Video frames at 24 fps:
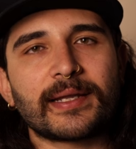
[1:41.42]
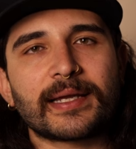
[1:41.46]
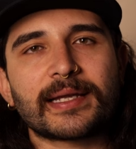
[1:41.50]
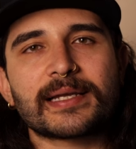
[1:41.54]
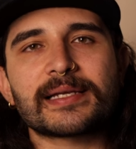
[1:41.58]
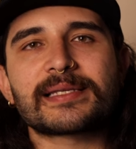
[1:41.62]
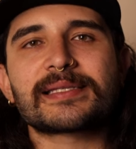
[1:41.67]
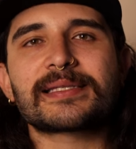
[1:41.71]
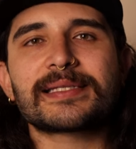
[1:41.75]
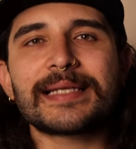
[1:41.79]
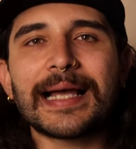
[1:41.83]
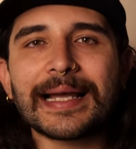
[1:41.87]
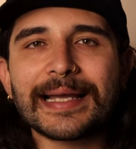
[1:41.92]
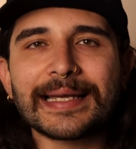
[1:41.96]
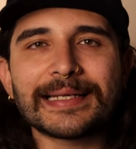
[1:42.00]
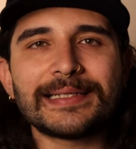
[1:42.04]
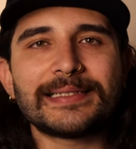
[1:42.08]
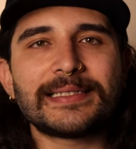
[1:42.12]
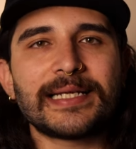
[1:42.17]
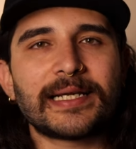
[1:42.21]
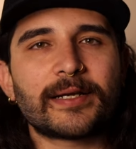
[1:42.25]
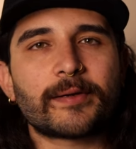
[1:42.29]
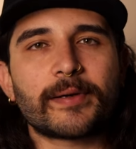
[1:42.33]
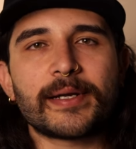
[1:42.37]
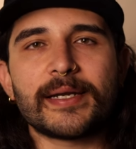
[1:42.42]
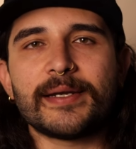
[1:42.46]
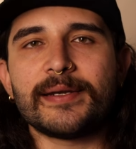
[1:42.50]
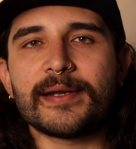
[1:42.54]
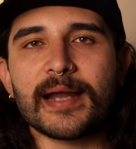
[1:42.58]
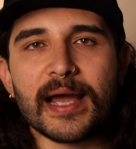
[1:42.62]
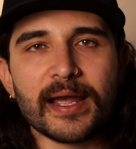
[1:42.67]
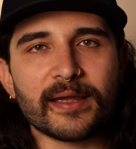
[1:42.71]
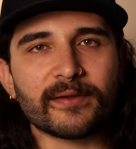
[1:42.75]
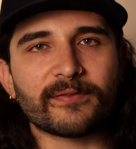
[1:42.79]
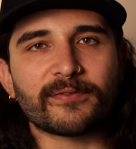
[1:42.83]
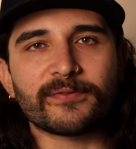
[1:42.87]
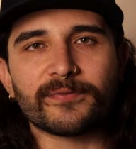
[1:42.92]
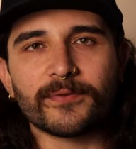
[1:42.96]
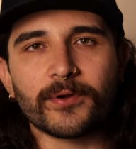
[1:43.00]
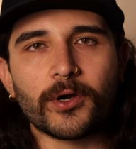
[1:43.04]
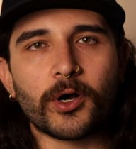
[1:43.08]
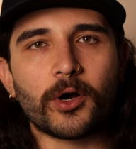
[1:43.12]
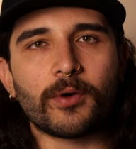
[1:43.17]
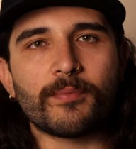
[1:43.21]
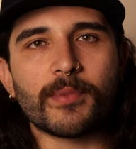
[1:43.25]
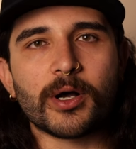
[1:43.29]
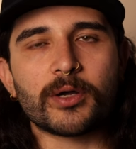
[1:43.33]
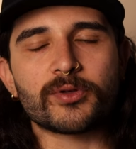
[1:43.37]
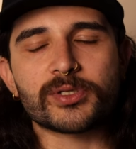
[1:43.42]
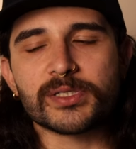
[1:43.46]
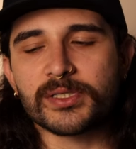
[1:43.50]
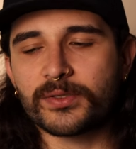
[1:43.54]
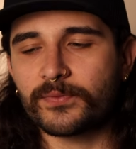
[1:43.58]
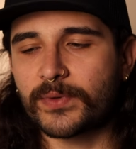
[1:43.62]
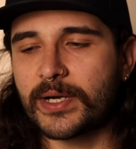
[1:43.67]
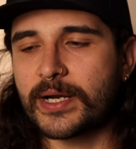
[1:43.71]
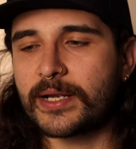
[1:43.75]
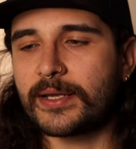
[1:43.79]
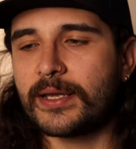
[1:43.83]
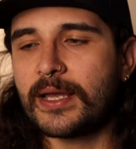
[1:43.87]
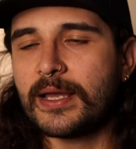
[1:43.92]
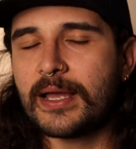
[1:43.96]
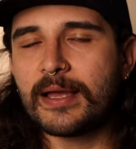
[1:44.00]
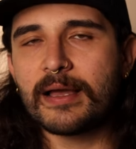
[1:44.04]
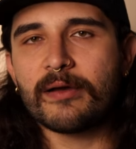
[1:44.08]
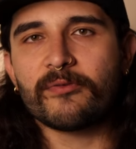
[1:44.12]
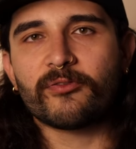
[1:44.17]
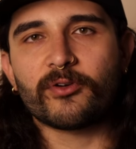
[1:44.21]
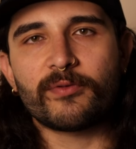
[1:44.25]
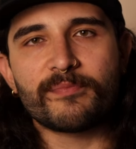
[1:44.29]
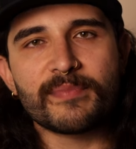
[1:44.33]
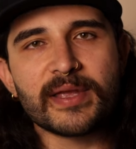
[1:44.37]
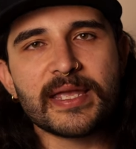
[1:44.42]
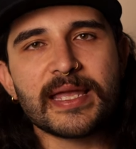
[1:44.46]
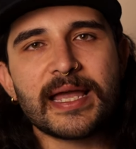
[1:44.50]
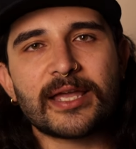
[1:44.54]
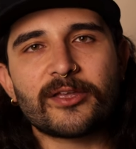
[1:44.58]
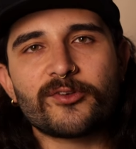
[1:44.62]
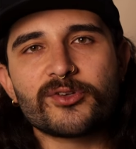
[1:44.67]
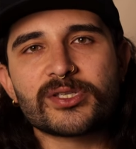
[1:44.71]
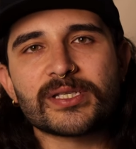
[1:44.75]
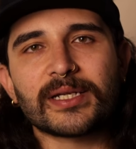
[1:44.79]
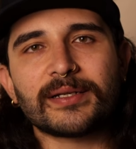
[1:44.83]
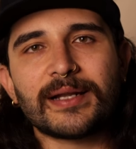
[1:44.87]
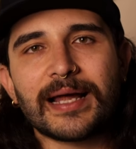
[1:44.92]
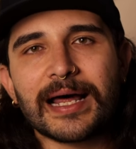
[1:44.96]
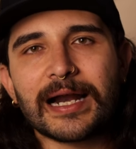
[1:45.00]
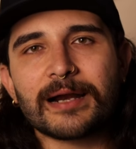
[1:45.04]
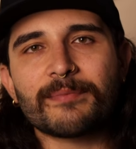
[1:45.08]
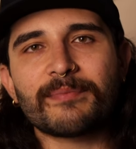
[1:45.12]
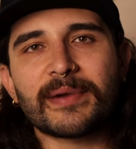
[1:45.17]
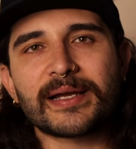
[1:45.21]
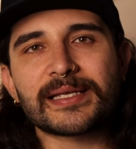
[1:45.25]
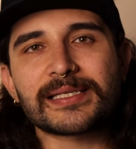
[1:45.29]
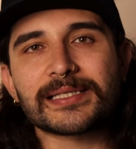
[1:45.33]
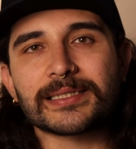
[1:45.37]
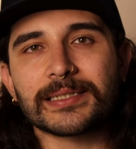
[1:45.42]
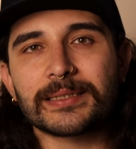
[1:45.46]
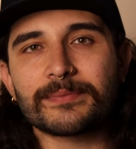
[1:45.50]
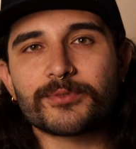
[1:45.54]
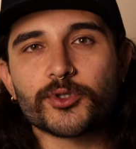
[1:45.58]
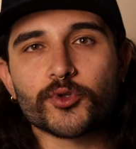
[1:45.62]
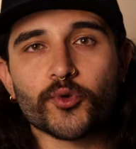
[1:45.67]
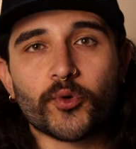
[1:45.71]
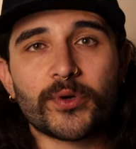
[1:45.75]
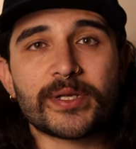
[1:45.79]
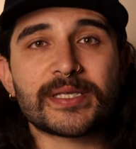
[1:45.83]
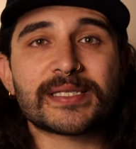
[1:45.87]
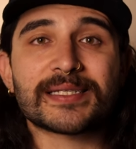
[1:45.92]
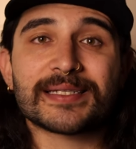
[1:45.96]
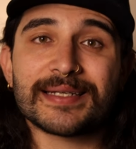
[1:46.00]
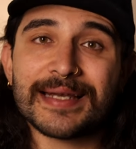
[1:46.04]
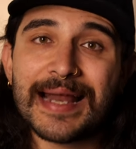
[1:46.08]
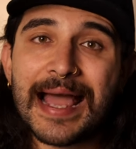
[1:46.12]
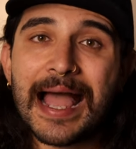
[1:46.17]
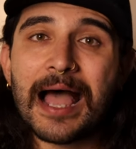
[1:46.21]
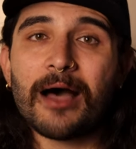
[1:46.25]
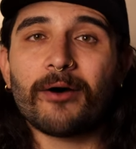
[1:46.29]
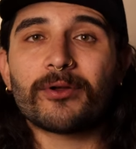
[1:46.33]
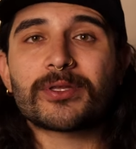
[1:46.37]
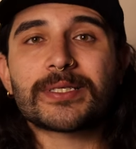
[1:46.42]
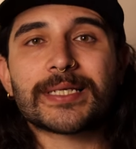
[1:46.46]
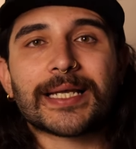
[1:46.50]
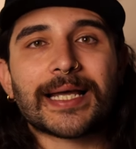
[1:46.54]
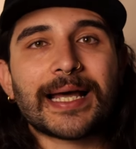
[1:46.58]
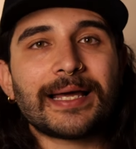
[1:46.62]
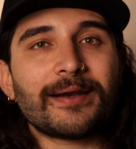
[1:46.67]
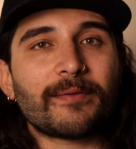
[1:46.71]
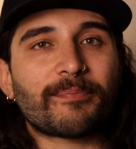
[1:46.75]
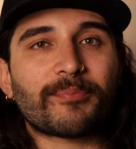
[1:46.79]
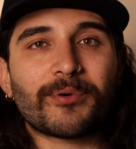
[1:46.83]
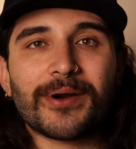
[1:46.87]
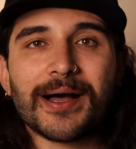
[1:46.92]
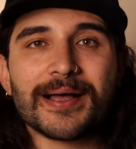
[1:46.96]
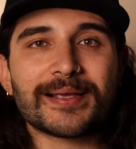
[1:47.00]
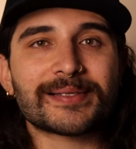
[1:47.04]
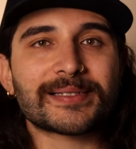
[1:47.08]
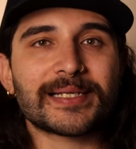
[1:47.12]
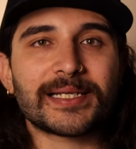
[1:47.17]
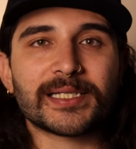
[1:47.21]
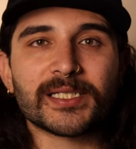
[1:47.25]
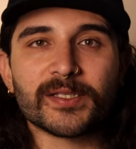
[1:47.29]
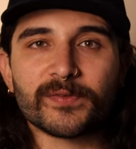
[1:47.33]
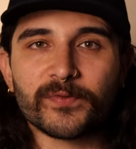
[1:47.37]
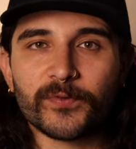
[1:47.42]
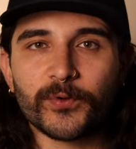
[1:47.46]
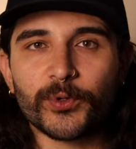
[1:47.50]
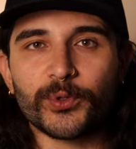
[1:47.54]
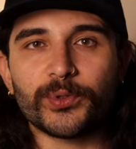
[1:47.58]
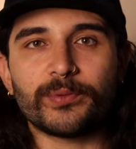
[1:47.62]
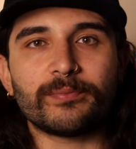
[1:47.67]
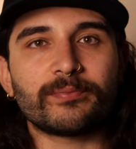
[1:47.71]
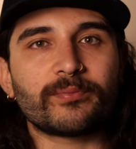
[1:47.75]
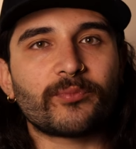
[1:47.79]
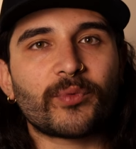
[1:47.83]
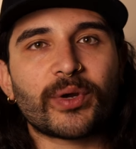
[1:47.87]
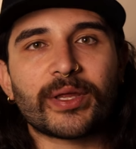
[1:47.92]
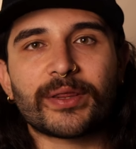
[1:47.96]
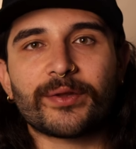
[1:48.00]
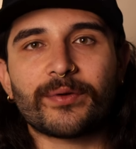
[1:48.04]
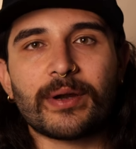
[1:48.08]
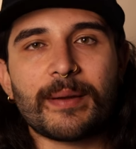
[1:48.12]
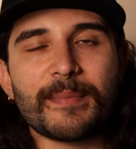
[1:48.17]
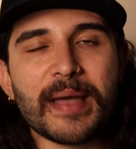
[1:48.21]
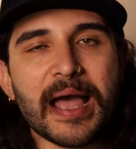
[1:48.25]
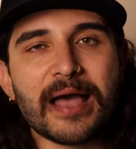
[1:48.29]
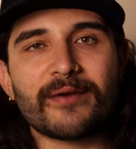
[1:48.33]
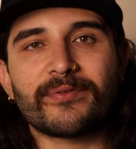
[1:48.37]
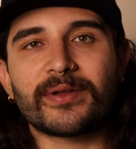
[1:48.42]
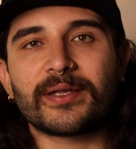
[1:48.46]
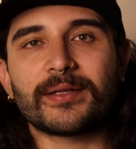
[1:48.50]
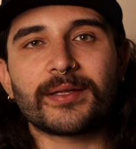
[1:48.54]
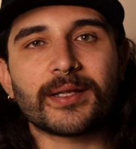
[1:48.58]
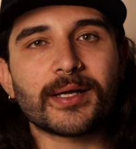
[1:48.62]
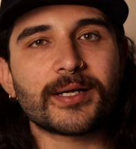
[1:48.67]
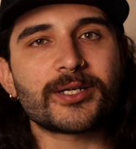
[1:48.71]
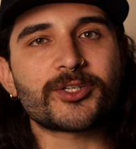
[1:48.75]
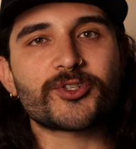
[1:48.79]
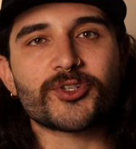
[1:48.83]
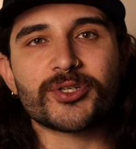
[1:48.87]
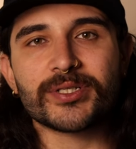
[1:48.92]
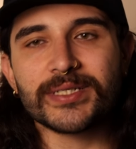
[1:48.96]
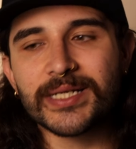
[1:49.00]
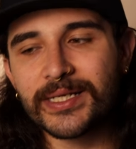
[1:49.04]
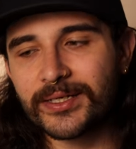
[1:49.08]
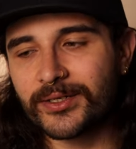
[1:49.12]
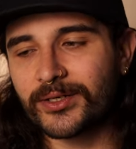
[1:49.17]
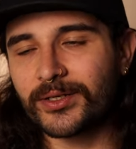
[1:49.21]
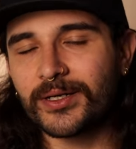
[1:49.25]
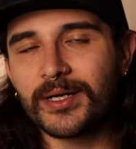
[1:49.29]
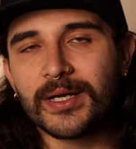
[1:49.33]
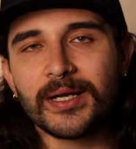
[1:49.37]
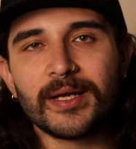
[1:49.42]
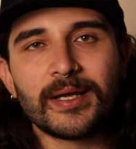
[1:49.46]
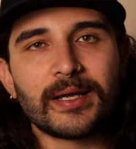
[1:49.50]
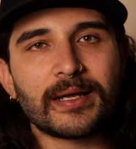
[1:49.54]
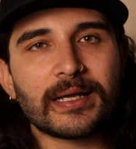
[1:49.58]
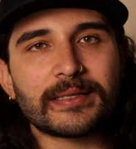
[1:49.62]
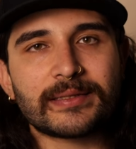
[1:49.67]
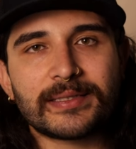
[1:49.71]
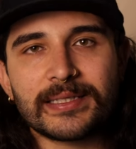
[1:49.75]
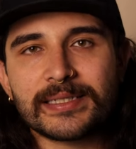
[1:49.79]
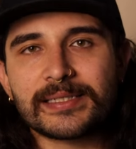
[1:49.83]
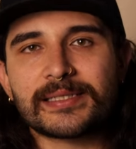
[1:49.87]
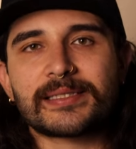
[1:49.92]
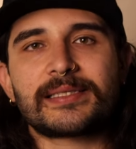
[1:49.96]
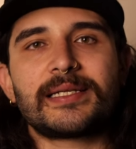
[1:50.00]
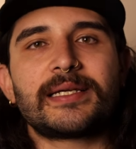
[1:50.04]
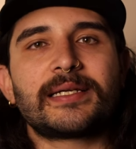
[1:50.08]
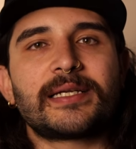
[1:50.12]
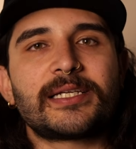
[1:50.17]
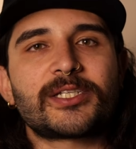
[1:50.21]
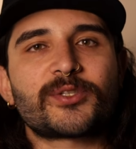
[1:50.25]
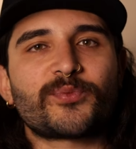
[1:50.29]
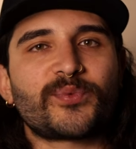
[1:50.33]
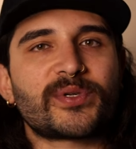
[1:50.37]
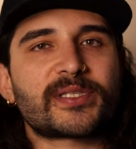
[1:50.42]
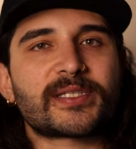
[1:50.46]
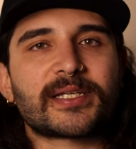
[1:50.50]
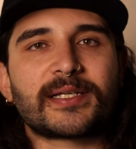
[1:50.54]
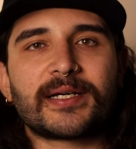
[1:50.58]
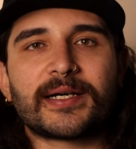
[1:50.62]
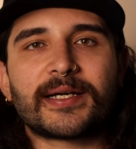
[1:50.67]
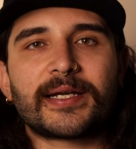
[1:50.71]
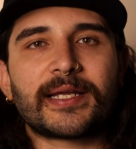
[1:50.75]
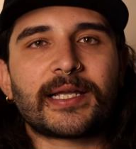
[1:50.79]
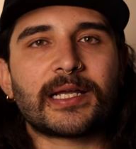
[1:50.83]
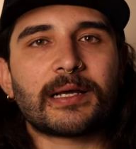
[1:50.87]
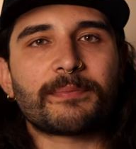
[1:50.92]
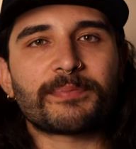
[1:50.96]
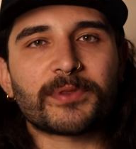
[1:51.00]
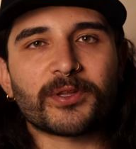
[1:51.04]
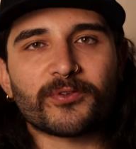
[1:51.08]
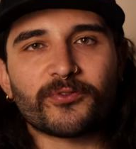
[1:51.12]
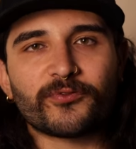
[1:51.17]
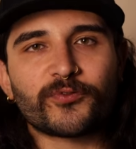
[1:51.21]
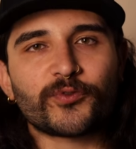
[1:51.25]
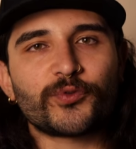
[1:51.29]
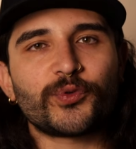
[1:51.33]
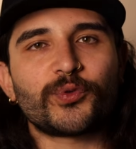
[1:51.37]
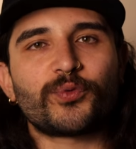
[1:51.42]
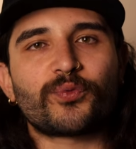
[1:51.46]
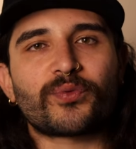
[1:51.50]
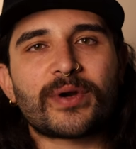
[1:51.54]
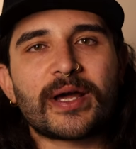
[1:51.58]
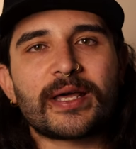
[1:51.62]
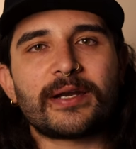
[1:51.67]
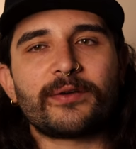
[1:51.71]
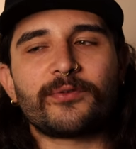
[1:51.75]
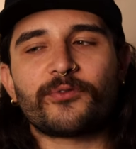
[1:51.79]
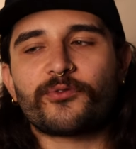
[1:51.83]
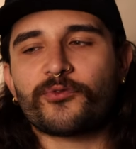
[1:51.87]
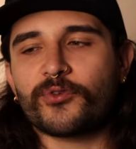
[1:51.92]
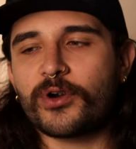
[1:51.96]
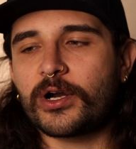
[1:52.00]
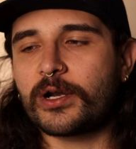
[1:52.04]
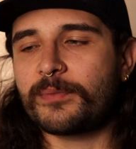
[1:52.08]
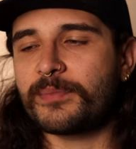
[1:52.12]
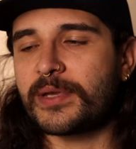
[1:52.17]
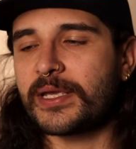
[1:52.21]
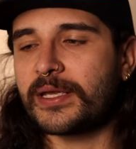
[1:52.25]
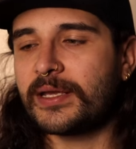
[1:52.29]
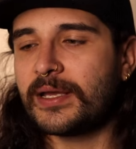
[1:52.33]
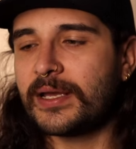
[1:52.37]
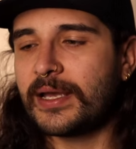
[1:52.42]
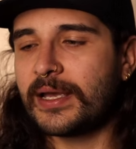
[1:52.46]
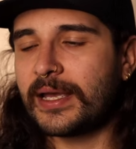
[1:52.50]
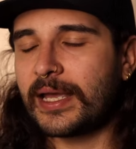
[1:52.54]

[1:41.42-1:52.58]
like a secondary knife almost, right? For me, I use a lot of my slip joints now to kind of process food, whether I'm having lunch or dinner, this thing is what's cutting up the food right in front of me.